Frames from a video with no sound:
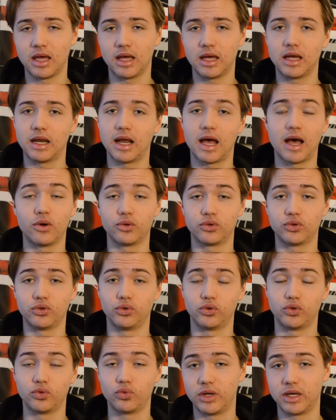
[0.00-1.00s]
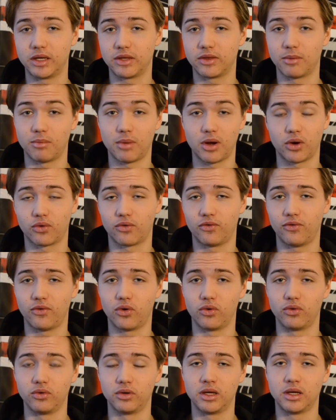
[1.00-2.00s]
and how to tweak the
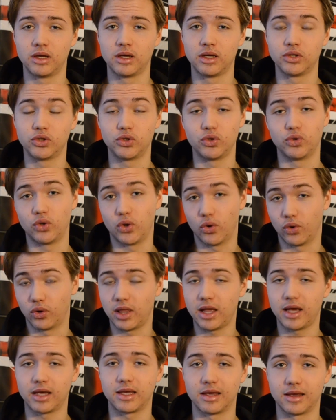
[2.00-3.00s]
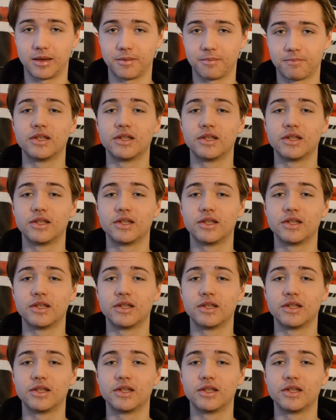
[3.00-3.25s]
microphone to your liking.